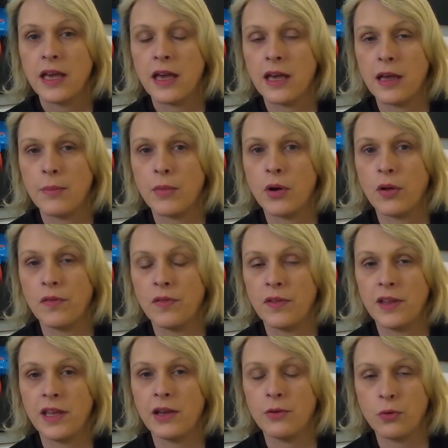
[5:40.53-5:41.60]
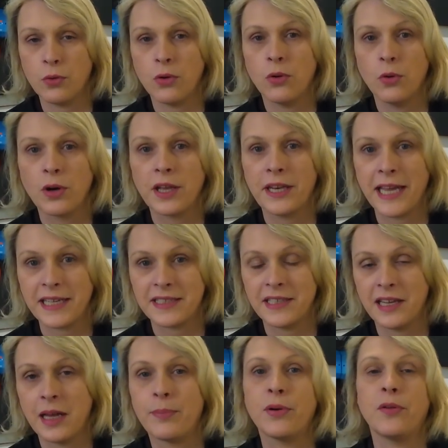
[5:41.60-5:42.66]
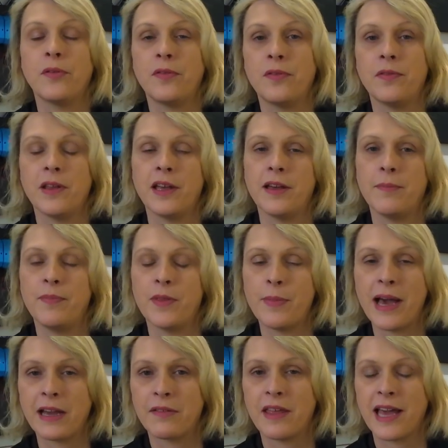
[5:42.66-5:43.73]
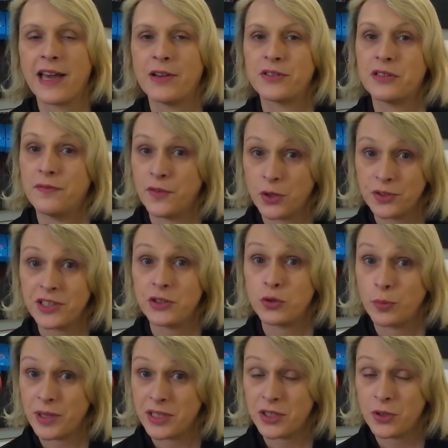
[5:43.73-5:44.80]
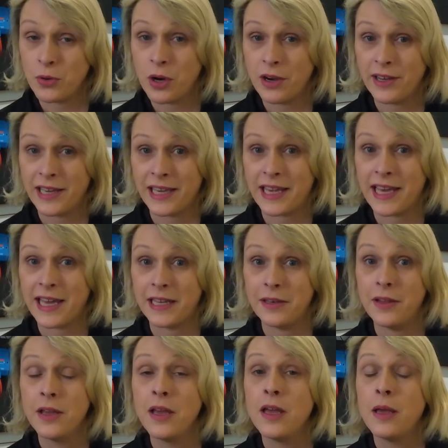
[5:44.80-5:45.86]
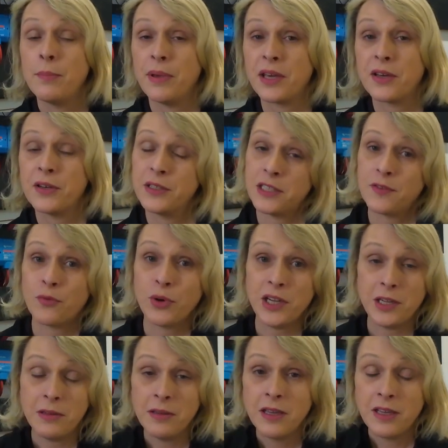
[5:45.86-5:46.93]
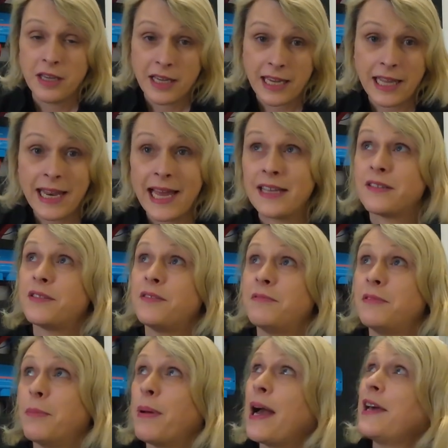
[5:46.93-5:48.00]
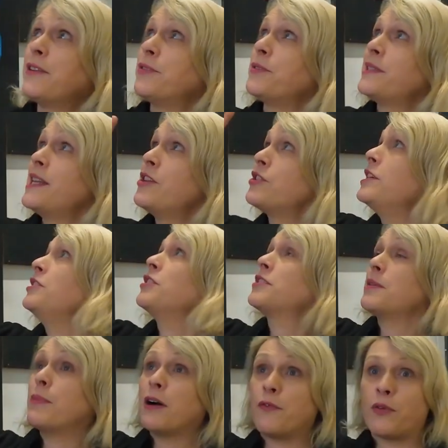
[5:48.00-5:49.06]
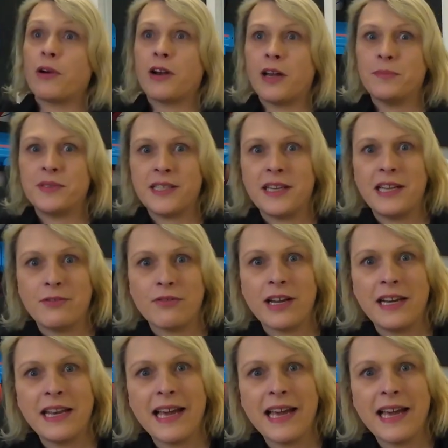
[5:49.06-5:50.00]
um, on you know all, all connected up on um, the back of the house, the voltage will be too high again because if we connect the panels literally just above where I'm sitting right